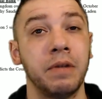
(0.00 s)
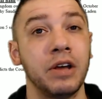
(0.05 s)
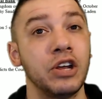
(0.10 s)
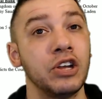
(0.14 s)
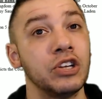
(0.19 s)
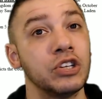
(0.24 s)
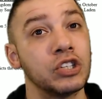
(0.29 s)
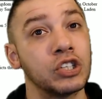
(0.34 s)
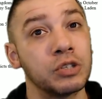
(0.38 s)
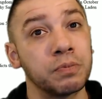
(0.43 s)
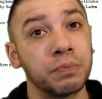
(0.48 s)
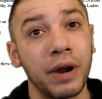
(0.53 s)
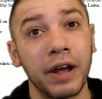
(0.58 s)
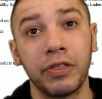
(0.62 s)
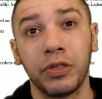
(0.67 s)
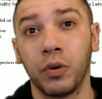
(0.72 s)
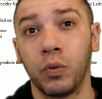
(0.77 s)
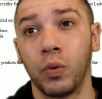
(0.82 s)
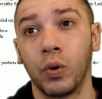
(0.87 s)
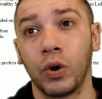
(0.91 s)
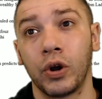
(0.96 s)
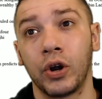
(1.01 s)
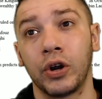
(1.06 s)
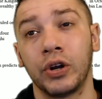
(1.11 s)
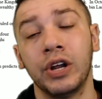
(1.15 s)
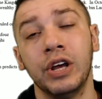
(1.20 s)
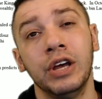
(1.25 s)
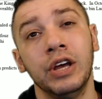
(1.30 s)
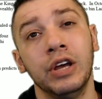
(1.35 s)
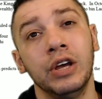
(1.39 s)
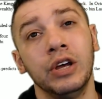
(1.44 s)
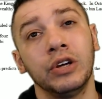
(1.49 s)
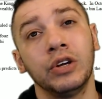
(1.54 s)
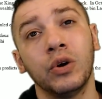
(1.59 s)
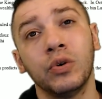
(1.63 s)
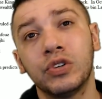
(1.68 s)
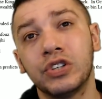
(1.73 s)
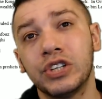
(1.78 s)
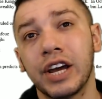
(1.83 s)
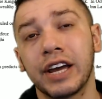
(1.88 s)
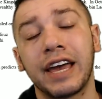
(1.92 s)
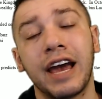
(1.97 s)
Spread the word. Go
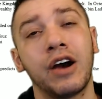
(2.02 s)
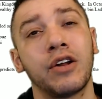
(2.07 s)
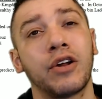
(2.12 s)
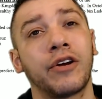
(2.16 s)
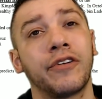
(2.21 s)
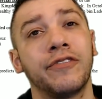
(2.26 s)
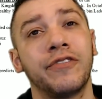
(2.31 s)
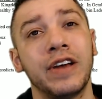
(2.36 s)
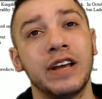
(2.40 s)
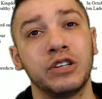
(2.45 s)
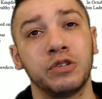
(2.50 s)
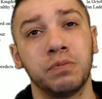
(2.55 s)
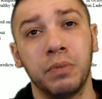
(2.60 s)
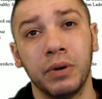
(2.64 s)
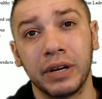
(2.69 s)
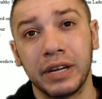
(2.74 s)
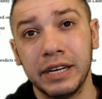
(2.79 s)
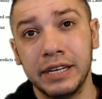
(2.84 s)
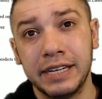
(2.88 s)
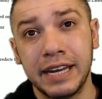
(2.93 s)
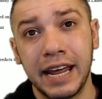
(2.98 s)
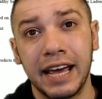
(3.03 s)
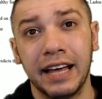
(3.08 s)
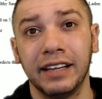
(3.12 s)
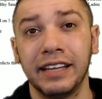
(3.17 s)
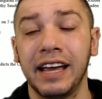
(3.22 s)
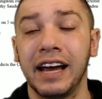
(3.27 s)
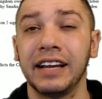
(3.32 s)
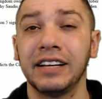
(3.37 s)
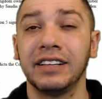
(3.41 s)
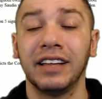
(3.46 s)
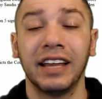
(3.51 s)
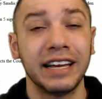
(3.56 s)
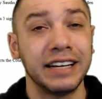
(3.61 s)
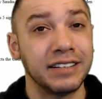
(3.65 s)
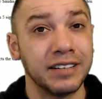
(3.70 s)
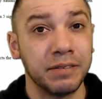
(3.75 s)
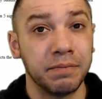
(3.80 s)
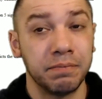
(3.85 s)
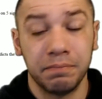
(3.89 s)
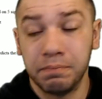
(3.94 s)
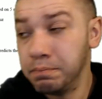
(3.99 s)
check out our Facebook daily. I'd like
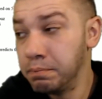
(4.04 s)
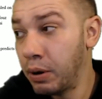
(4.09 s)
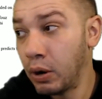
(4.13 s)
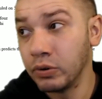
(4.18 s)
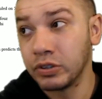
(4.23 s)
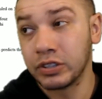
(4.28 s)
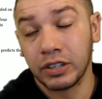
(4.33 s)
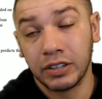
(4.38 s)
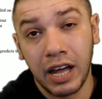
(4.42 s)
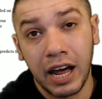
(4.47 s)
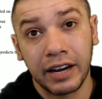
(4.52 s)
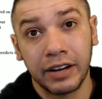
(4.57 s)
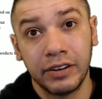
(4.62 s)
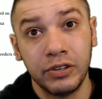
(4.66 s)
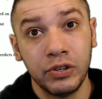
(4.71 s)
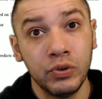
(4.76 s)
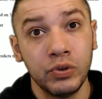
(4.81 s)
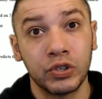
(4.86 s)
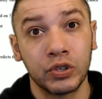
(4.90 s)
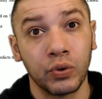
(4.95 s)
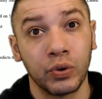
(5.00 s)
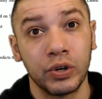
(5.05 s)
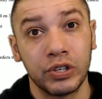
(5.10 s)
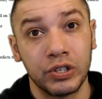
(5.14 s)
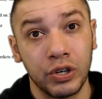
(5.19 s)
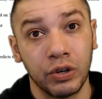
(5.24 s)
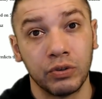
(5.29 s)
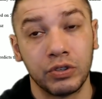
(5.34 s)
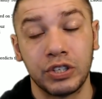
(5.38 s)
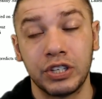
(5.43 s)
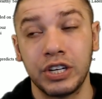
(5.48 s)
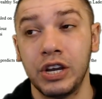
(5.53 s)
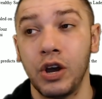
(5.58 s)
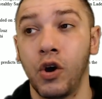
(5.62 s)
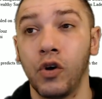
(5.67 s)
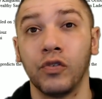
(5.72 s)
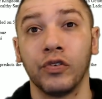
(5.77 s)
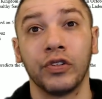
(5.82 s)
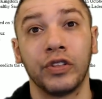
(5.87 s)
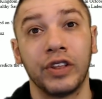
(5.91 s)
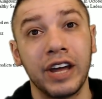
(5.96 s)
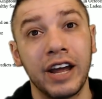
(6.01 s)
to post a lot of news stories you don't see
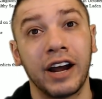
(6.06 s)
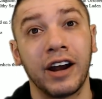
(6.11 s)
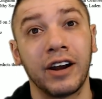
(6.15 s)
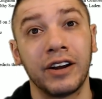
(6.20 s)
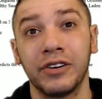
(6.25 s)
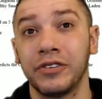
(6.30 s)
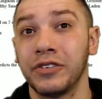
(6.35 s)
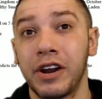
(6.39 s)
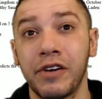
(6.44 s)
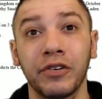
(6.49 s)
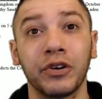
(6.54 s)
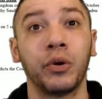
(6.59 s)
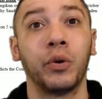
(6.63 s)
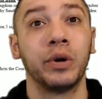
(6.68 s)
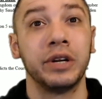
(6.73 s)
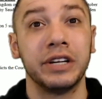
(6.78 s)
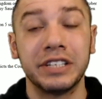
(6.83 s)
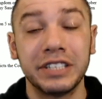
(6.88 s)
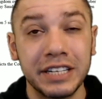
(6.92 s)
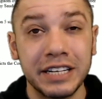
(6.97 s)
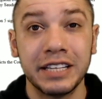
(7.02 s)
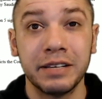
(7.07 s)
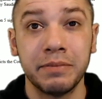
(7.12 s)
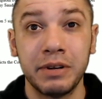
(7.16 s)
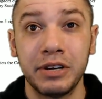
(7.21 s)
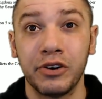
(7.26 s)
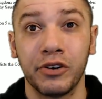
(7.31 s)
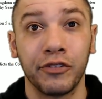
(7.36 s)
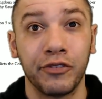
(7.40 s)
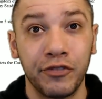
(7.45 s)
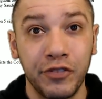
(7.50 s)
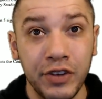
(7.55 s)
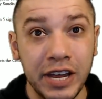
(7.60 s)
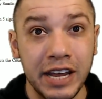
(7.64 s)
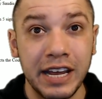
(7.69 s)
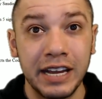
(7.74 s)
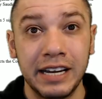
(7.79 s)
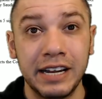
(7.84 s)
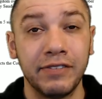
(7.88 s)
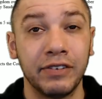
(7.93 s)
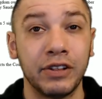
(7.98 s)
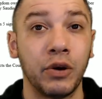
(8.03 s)
over there. You're never going to see them in your feed,
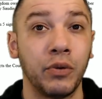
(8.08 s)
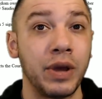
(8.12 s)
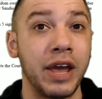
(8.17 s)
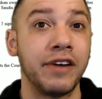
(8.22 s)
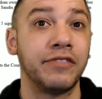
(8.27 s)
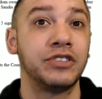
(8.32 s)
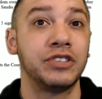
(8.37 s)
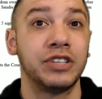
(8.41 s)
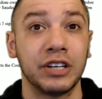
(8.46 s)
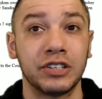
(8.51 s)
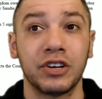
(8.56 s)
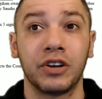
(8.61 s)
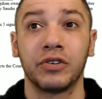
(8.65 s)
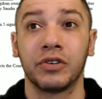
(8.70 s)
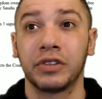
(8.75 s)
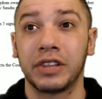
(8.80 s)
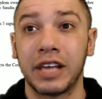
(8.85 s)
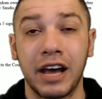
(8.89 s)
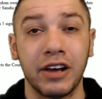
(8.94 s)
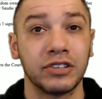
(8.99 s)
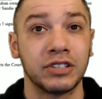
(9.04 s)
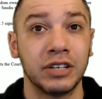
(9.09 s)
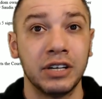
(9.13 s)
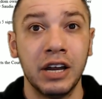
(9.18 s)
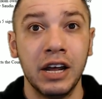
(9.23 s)
even though we have 600,000